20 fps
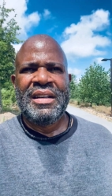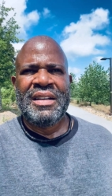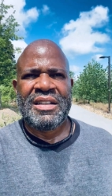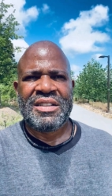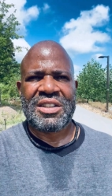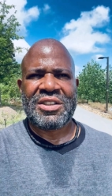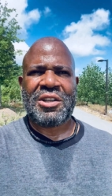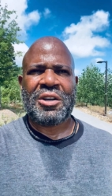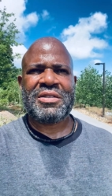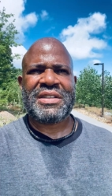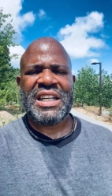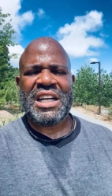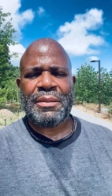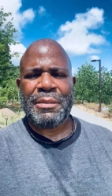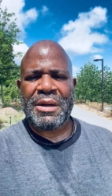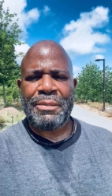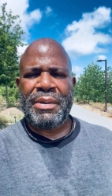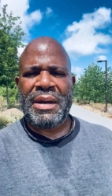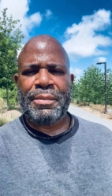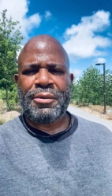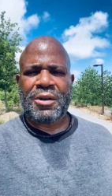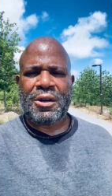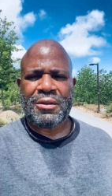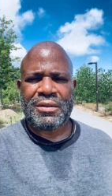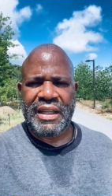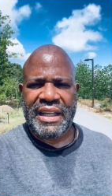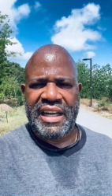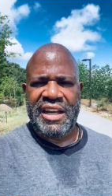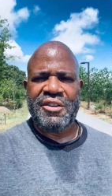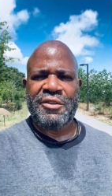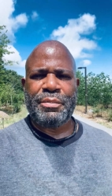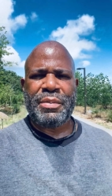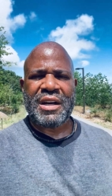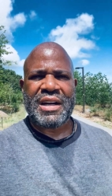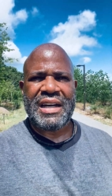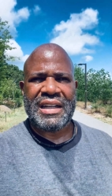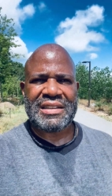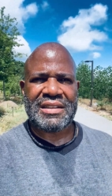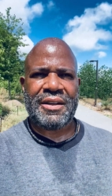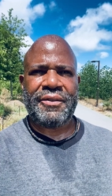So don't tell me people don't leave
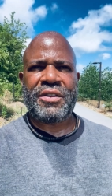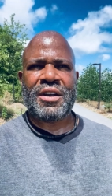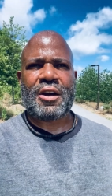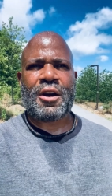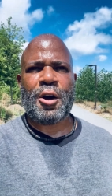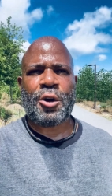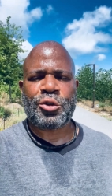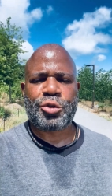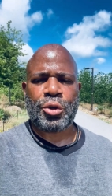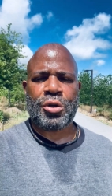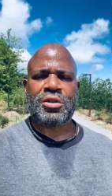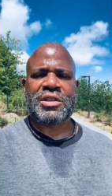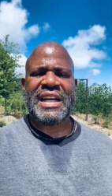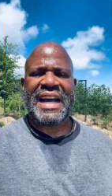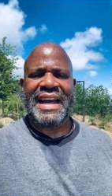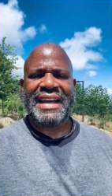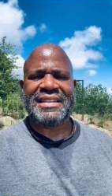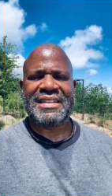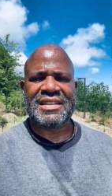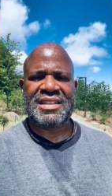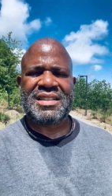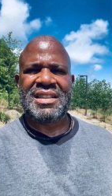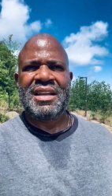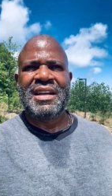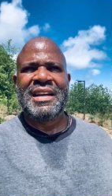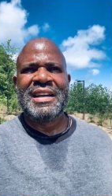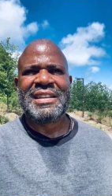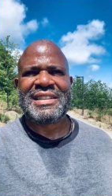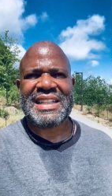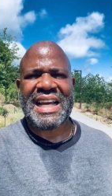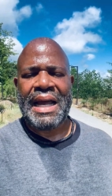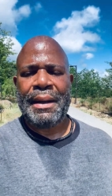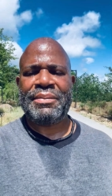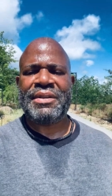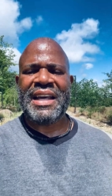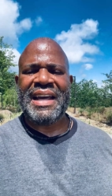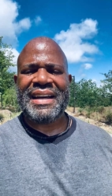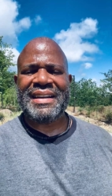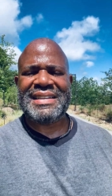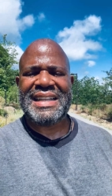because of the cultural changes. Same
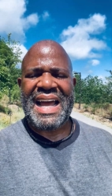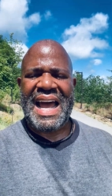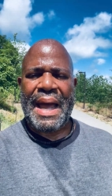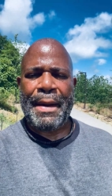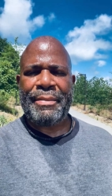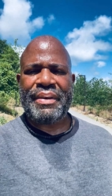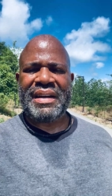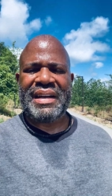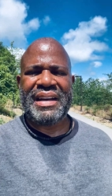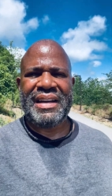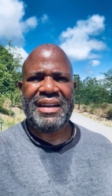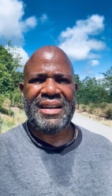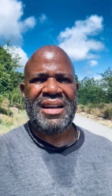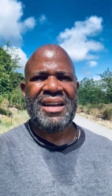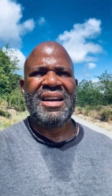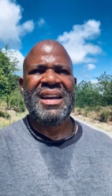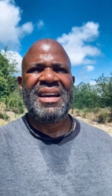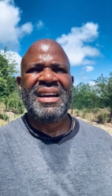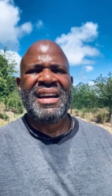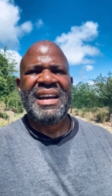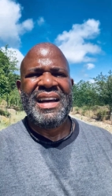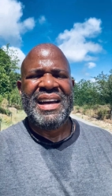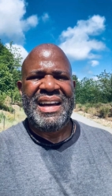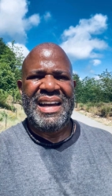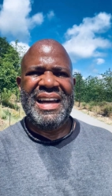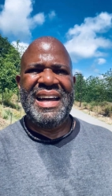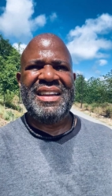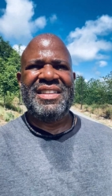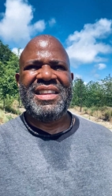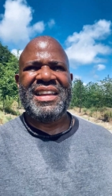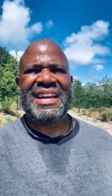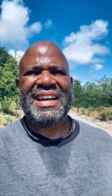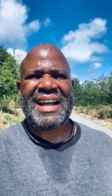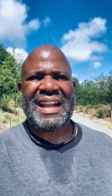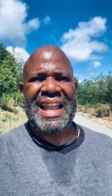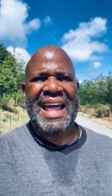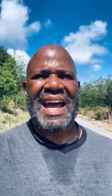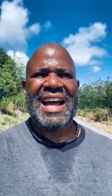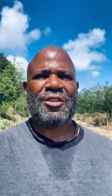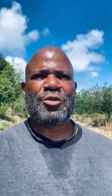thing is happening in the
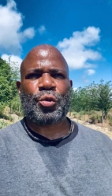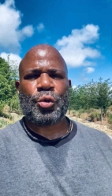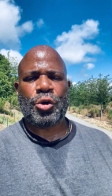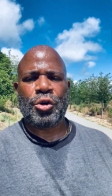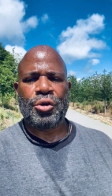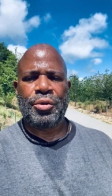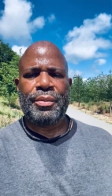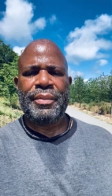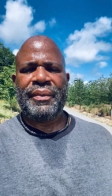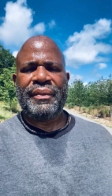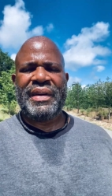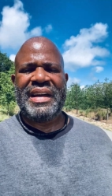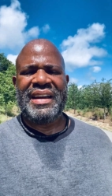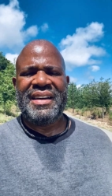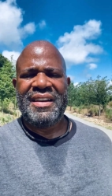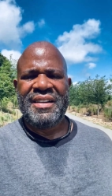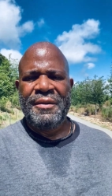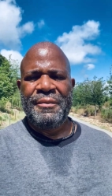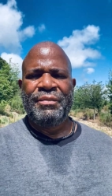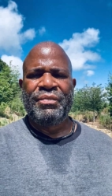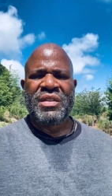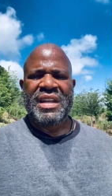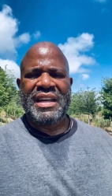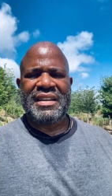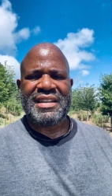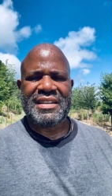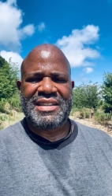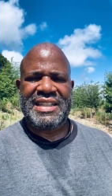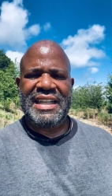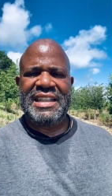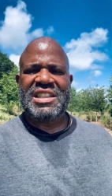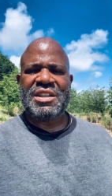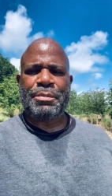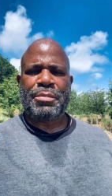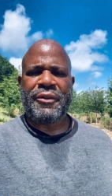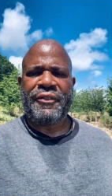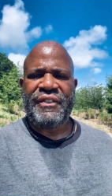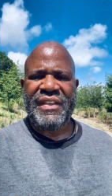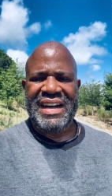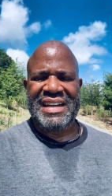classroom, in the teaching
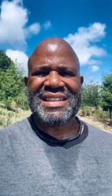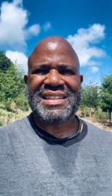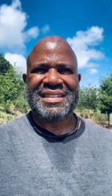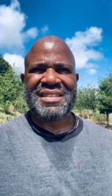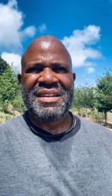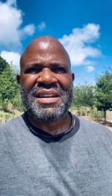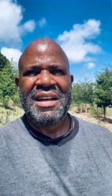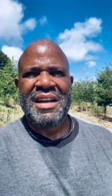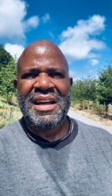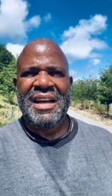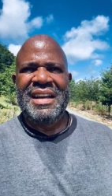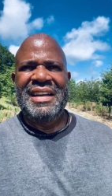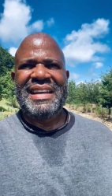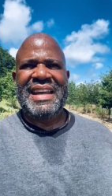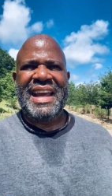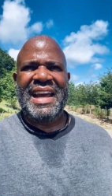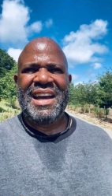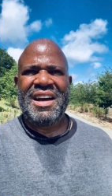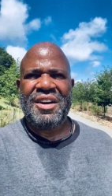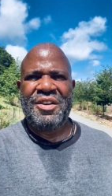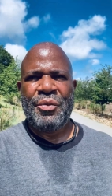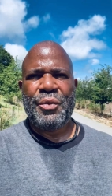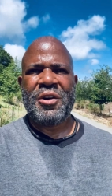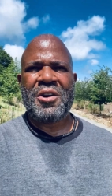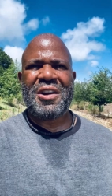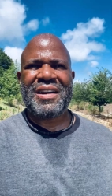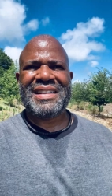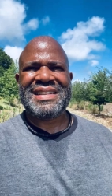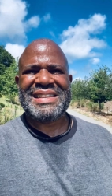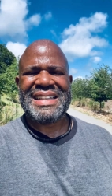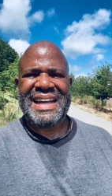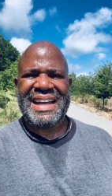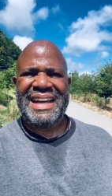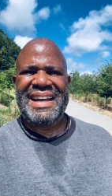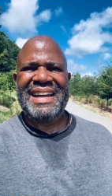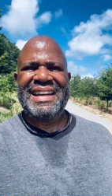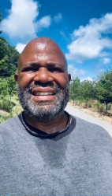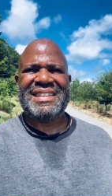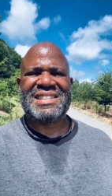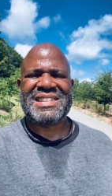profession. Yeah, we're gonna say
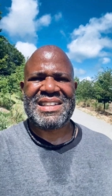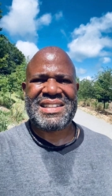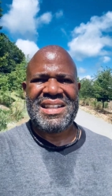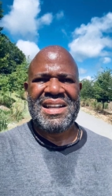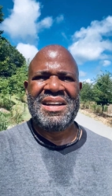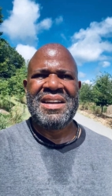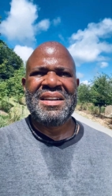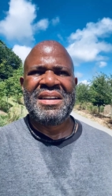it's